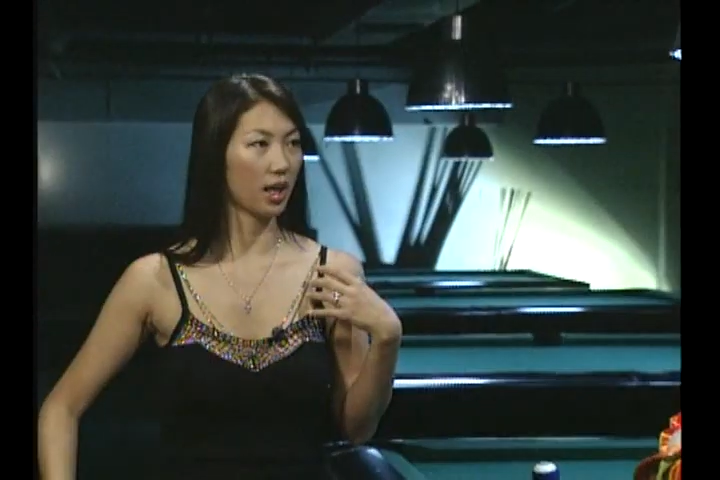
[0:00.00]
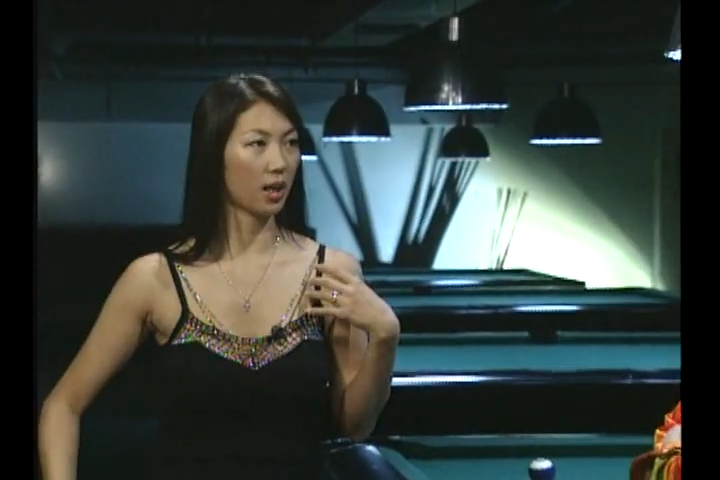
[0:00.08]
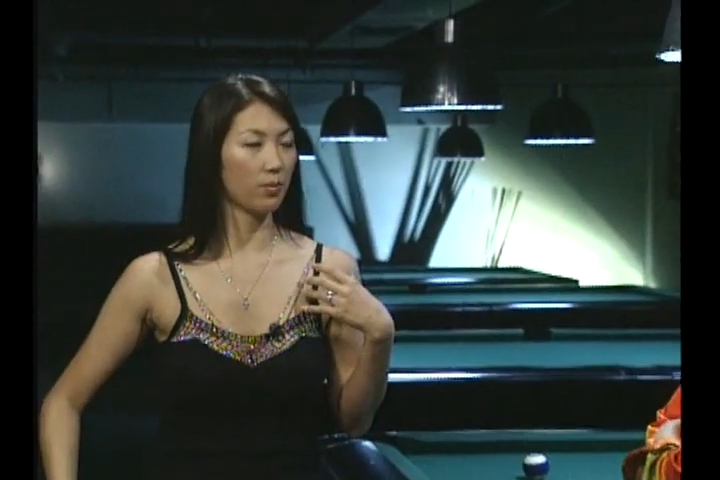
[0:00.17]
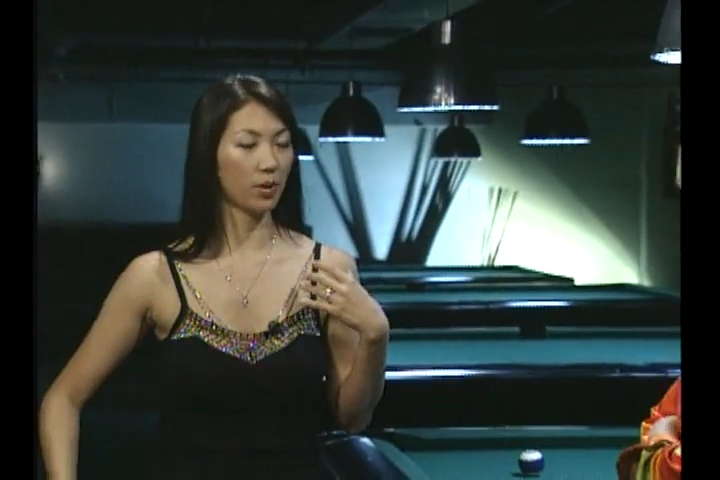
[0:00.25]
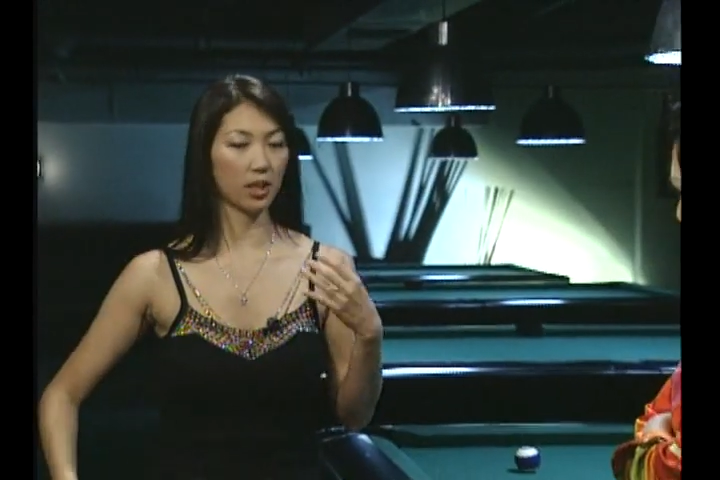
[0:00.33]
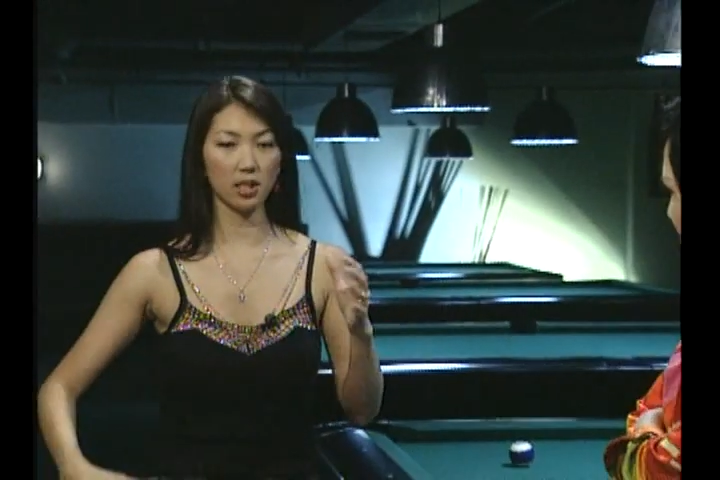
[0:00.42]

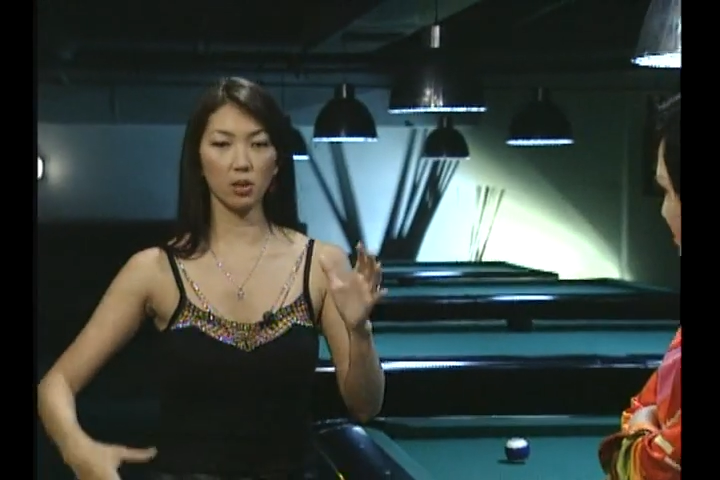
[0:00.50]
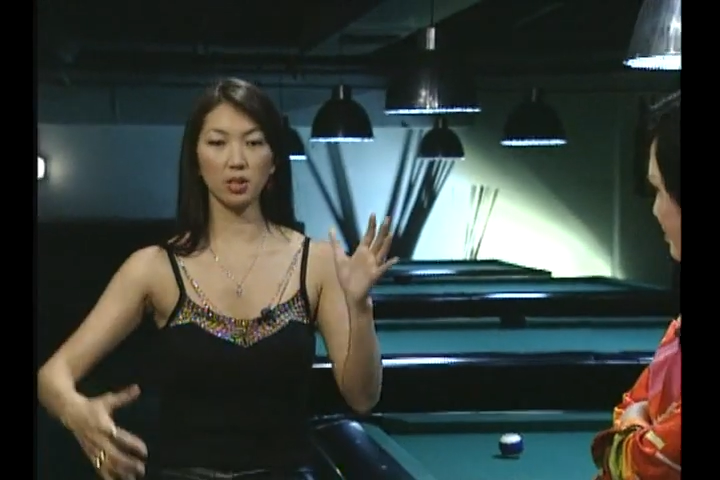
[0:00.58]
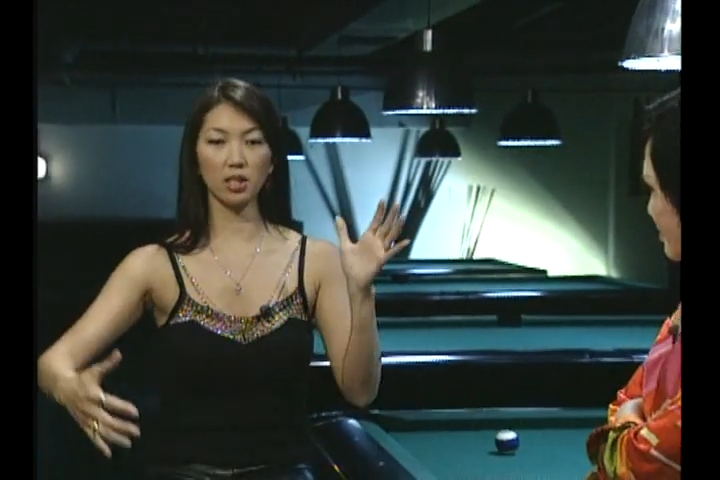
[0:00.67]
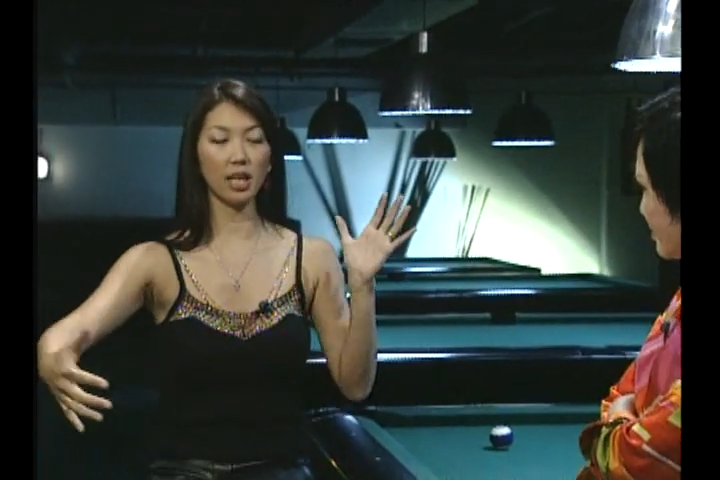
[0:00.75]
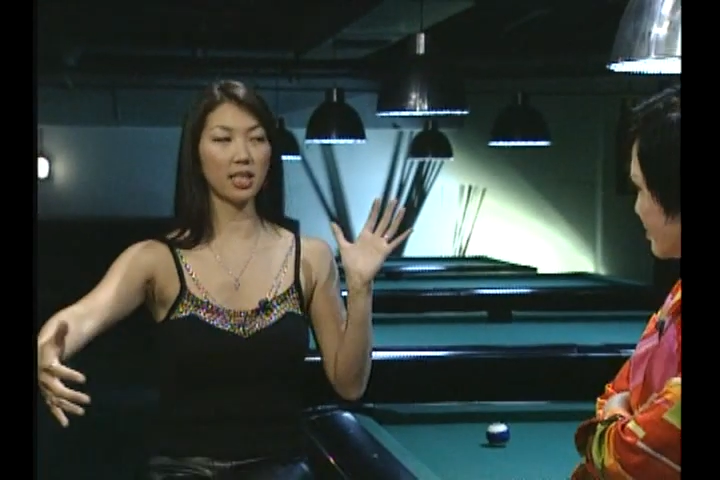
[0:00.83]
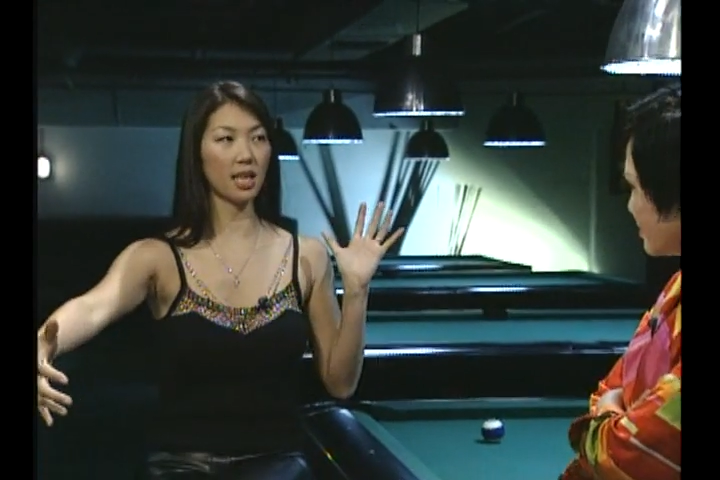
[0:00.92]
again because I was
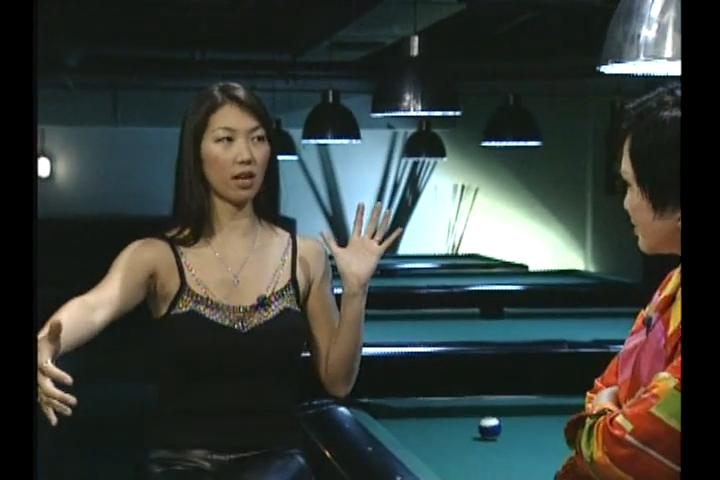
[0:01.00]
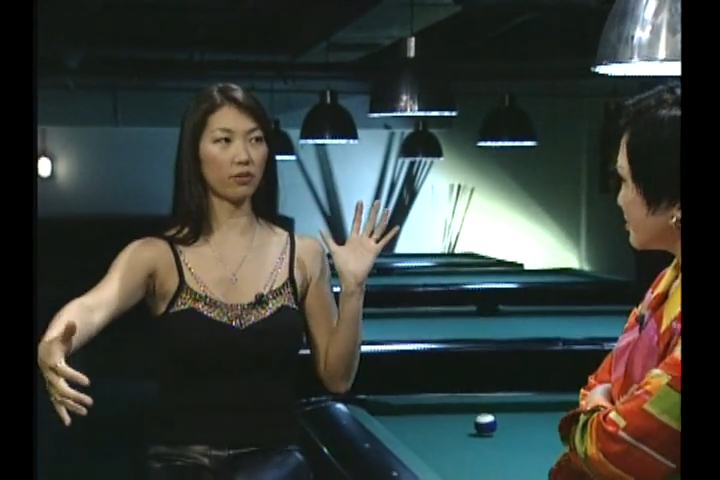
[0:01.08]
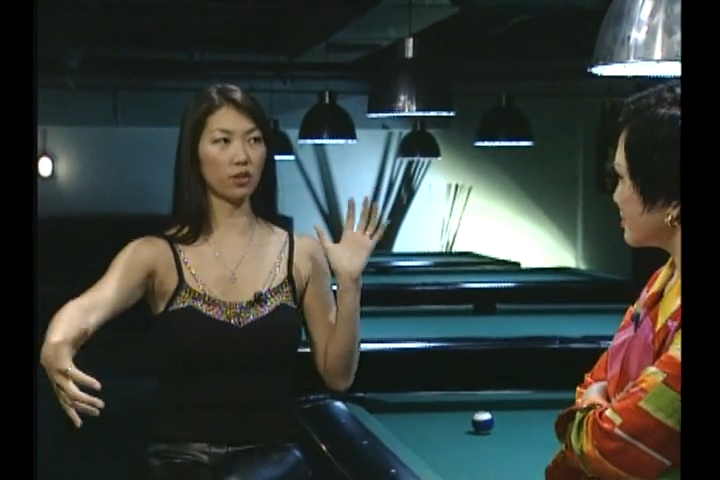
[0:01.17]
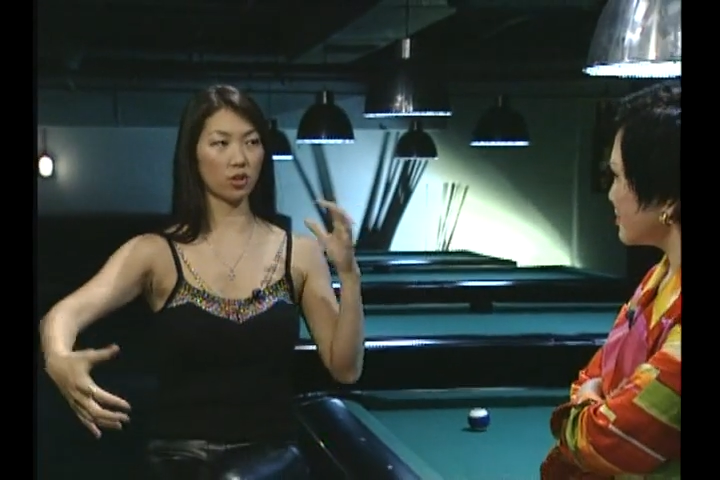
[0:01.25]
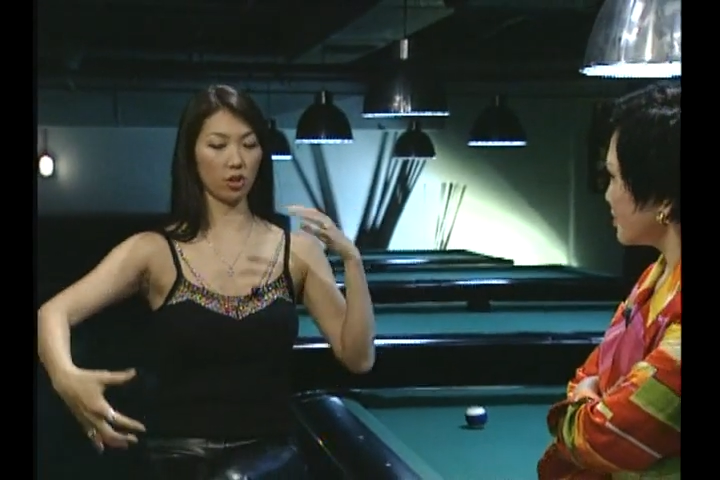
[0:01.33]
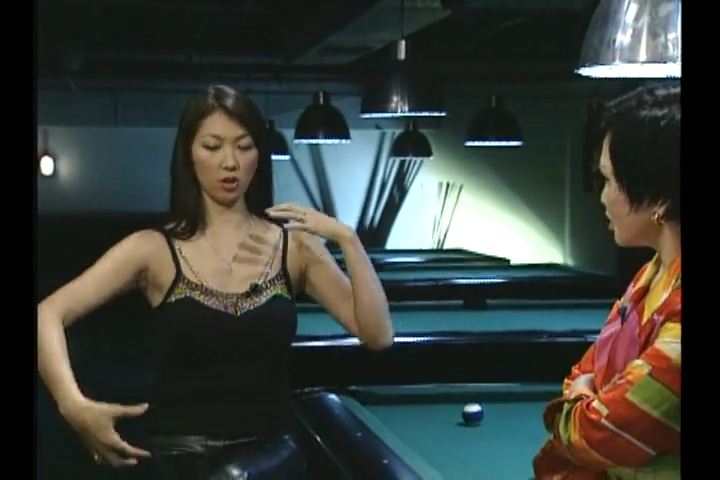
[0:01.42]
laying down
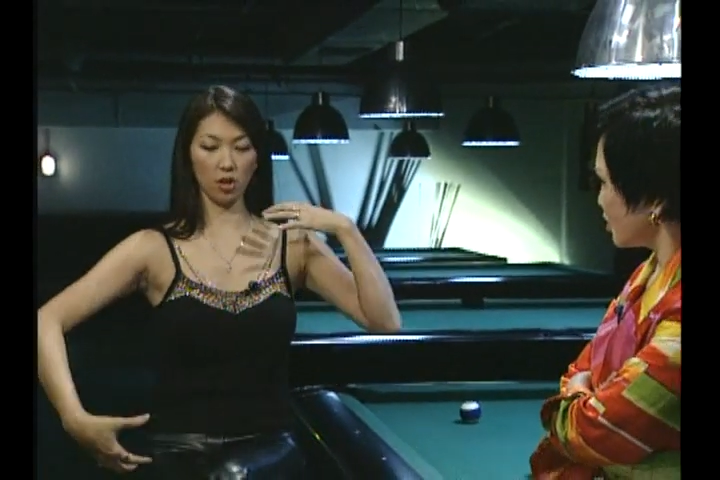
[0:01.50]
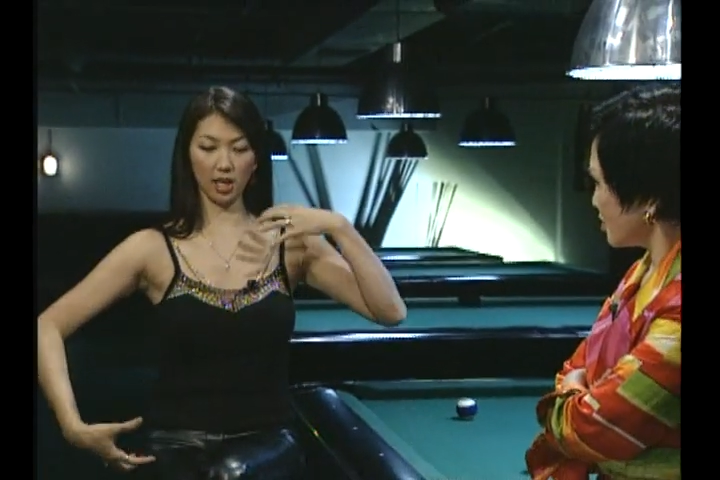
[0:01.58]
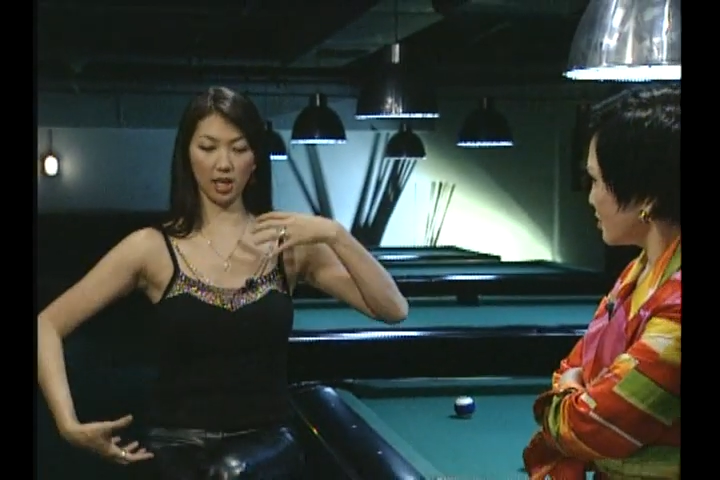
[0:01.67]
for so long.